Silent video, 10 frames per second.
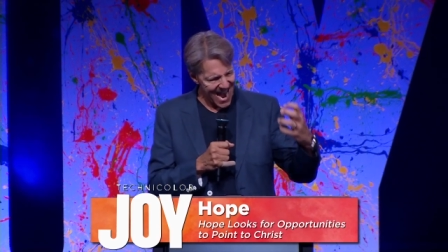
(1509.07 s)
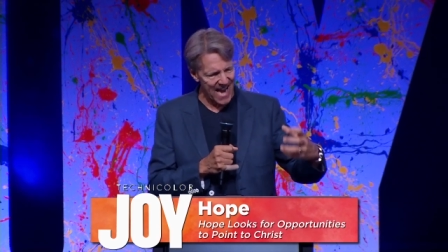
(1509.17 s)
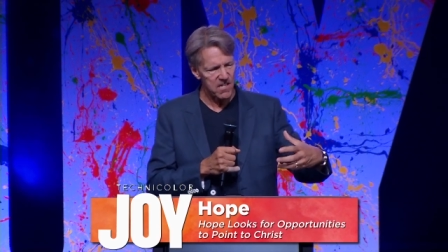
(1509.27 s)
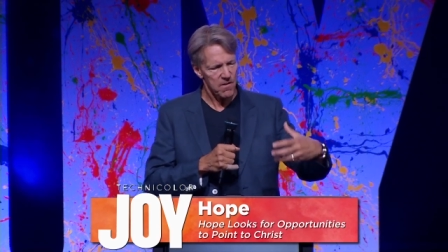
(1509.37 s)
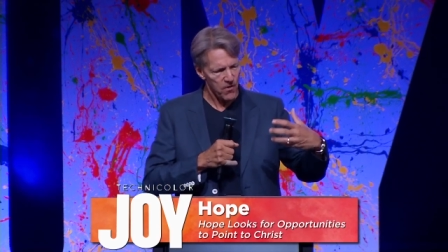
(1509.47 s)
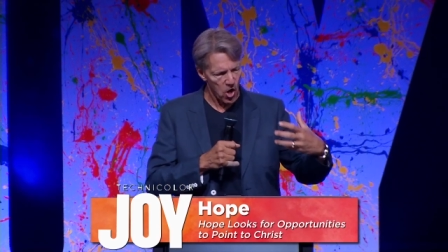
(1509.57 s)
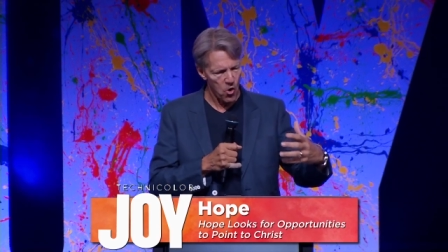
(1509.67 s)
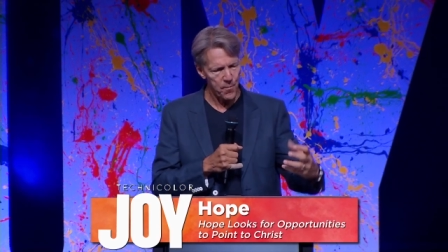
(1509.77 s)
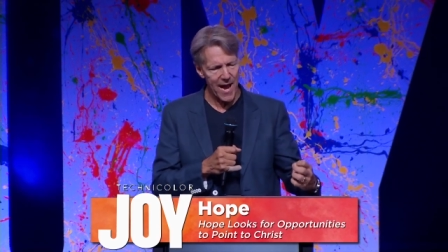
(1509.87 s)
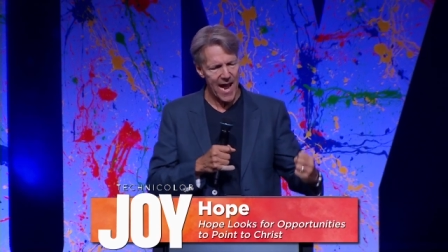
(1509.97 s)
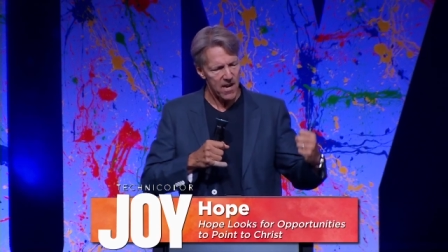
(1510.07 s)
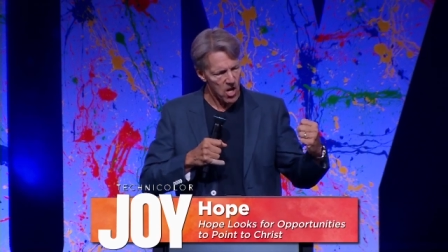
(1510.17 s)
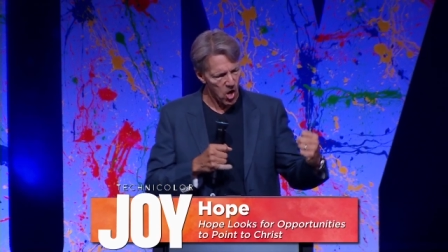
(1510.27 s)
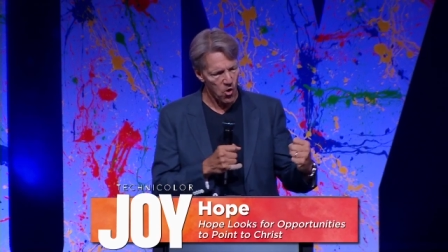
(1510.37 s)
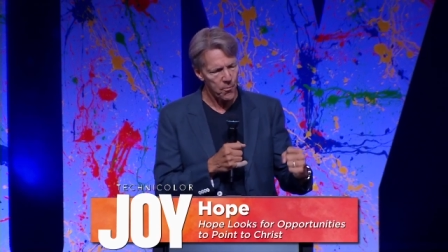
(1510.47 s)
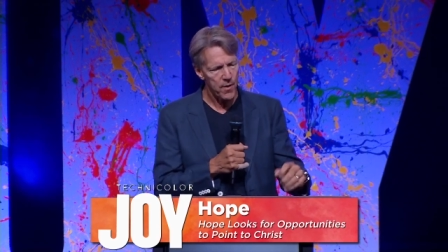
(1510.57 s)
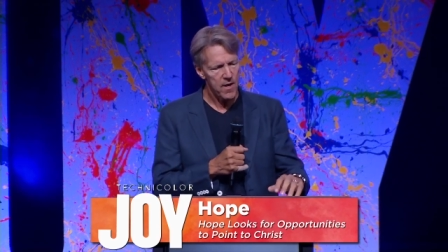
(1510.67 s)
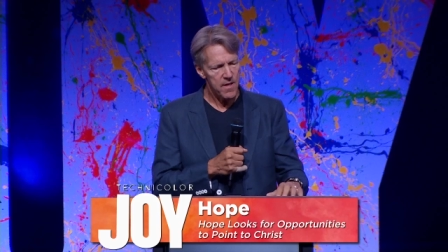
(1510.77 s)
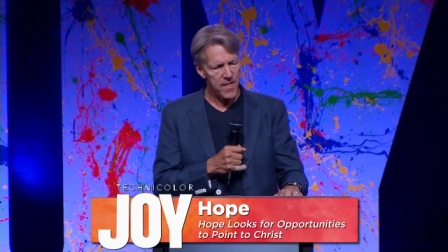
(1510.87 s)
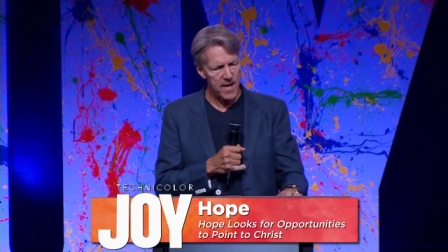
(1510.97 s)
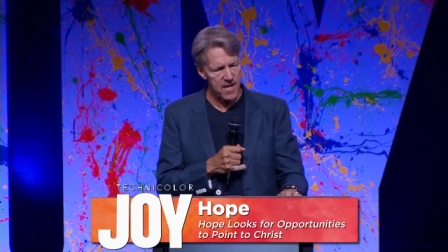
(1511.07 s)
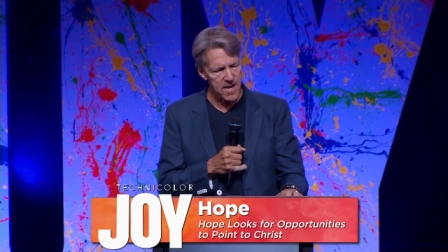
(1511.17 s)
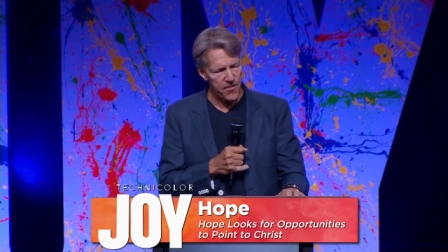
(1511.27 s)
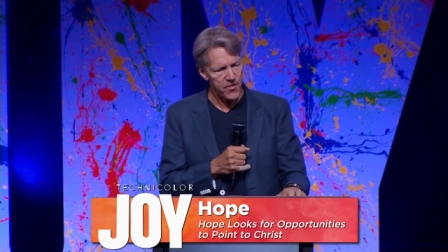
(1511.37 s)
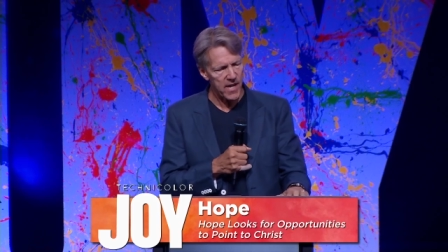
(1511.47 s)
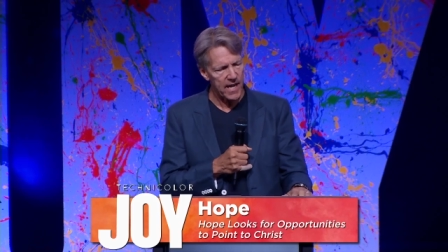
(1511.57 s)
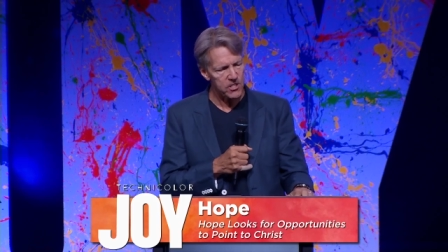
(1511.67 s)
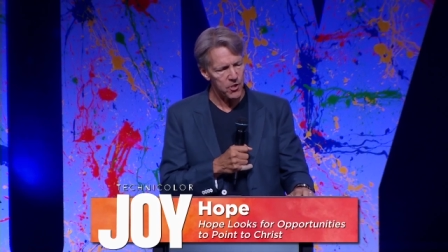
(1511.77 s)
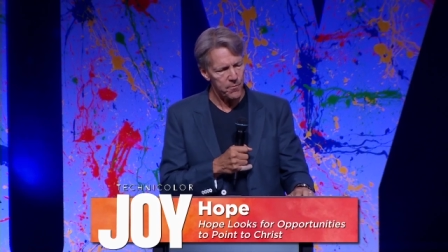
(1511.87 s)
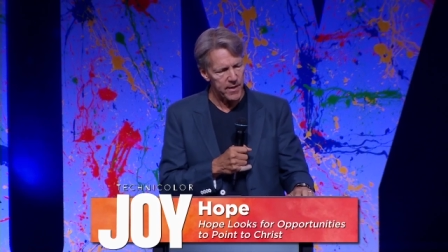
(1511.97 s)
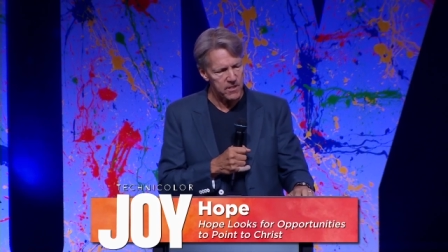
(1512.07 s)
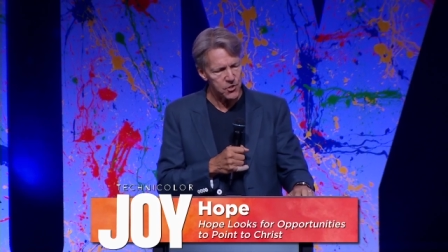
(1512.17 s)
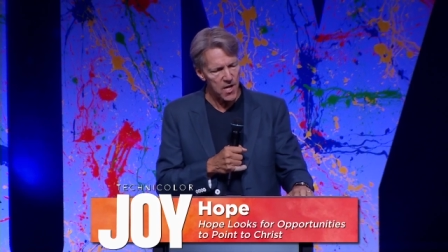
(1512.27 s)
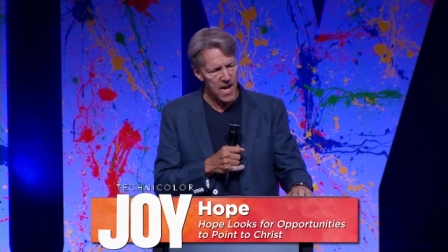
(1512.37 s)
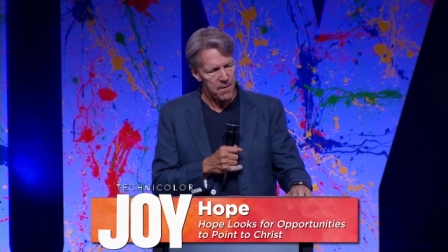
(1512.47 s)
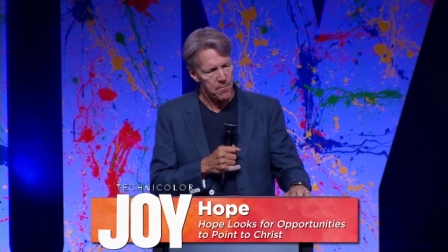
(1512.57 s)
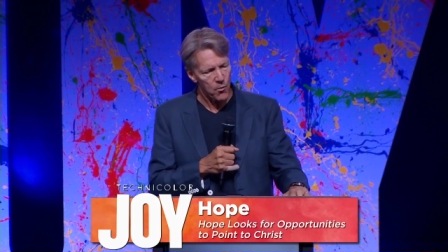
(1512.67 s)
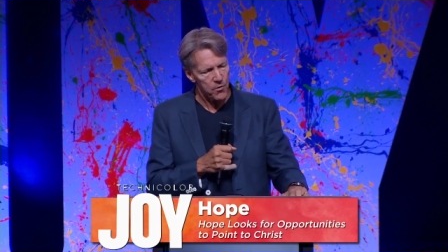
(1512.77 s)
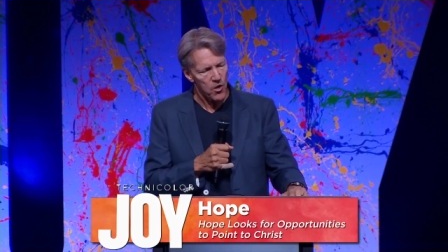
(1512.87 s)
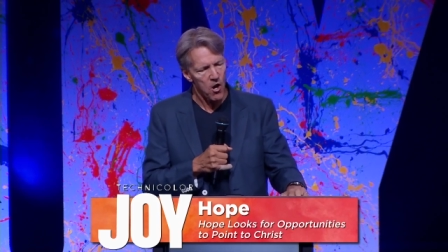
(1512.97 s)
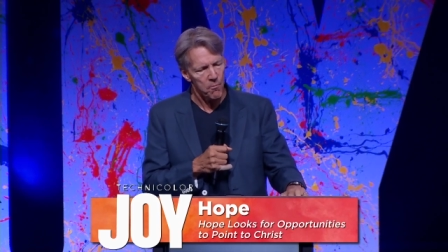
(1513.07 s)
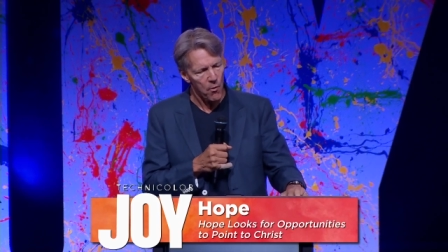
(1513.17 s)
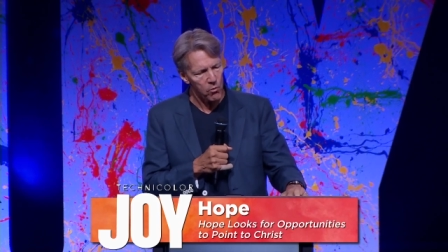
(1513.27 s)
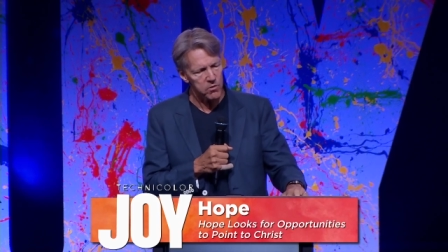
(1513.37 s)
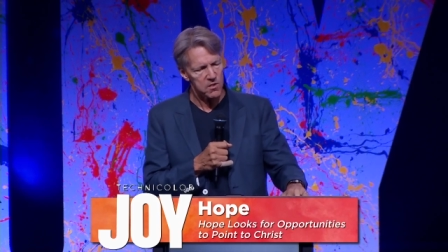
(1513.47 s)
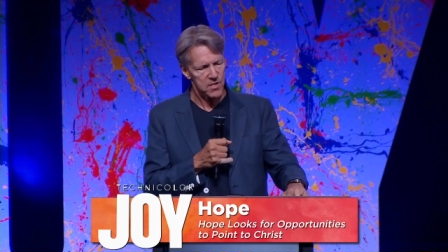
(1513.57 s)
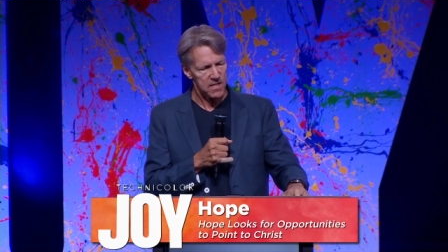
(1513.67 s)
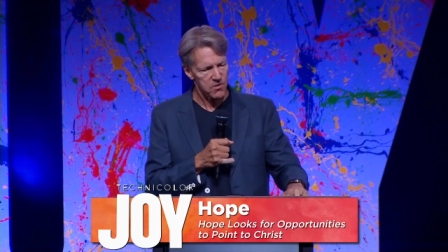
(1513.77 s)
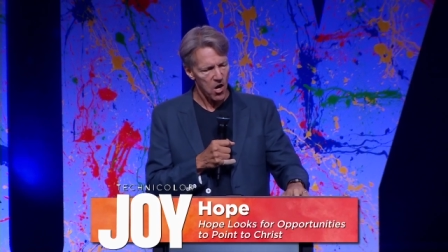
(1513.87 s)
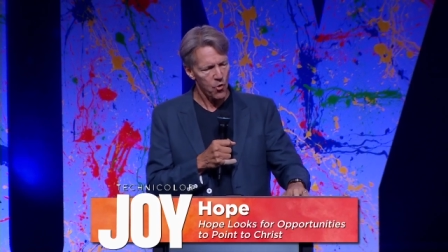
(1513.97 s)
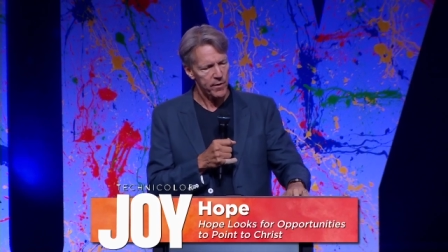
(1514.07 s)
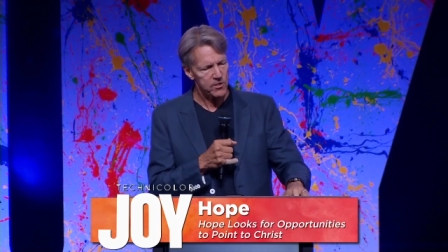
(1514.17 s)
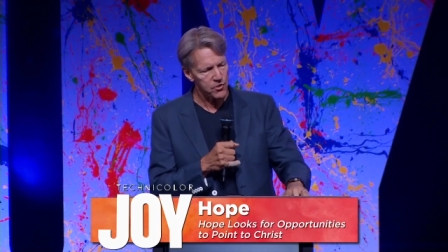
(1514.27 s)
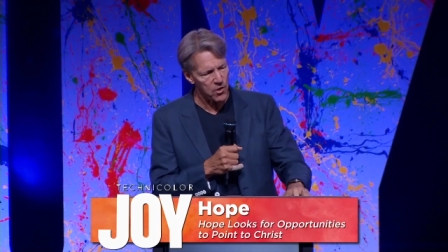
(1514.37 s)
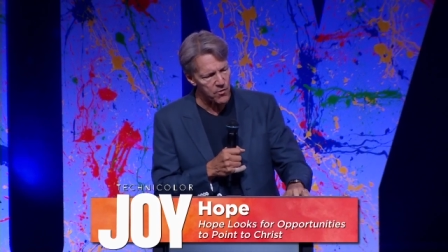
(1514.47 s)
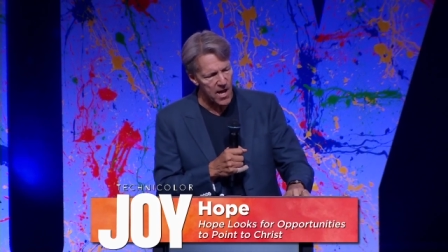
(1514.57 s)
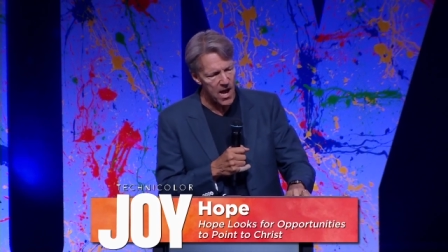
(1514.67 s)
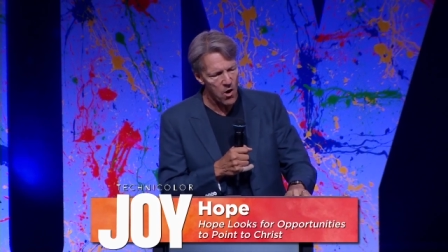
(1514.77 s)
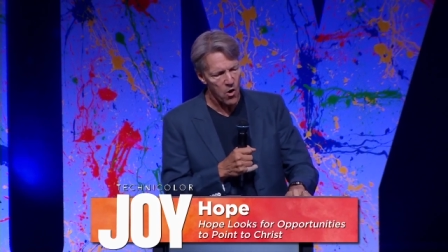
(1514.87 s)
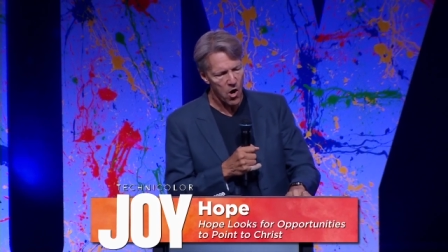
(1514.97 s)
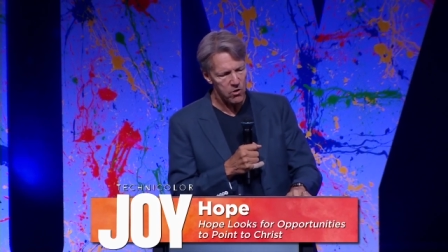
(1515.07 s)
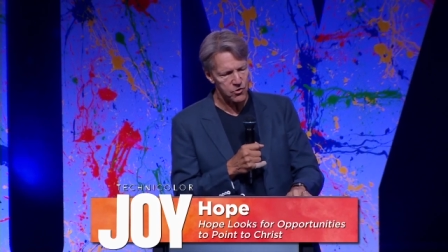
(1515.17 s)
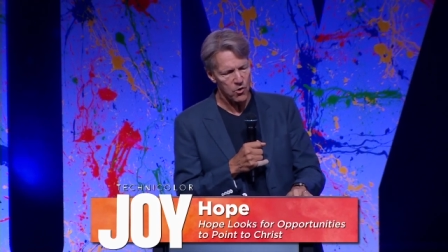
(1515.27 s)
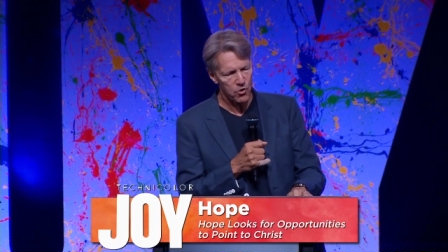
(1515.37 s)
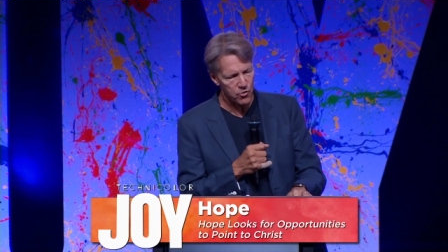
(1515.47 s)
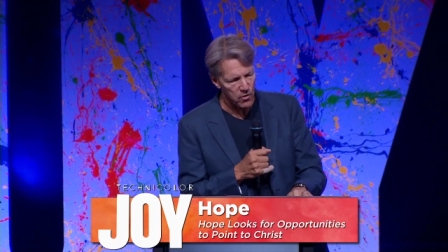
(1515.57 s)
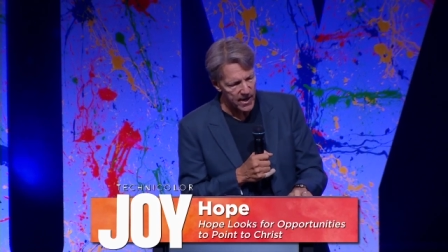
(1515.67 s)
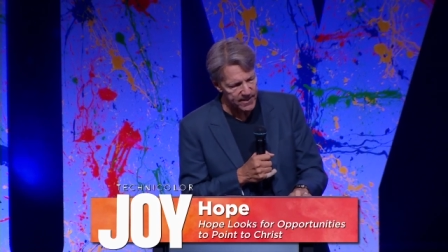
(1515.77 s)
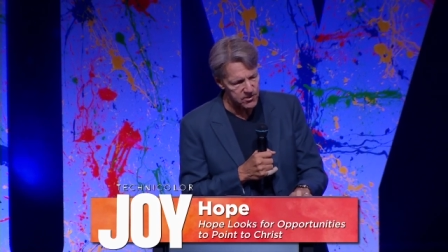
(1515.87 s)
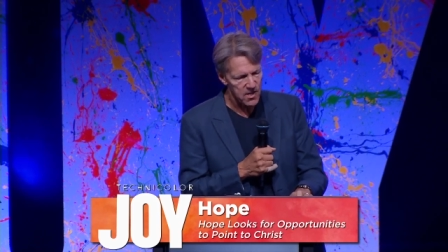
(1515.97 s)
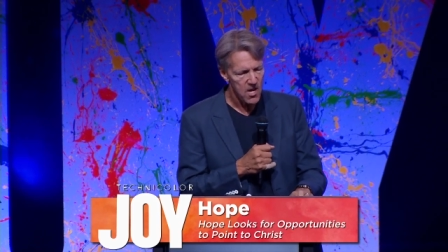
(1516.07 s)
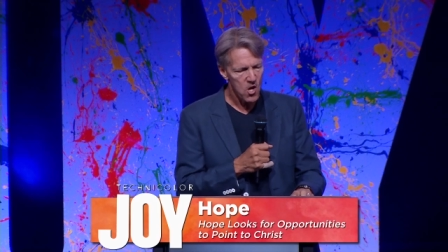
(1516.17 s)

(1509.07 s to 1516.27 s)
active hope, and hope that in nothing I shall be ashamed, but with all boldness as always, so now also Christ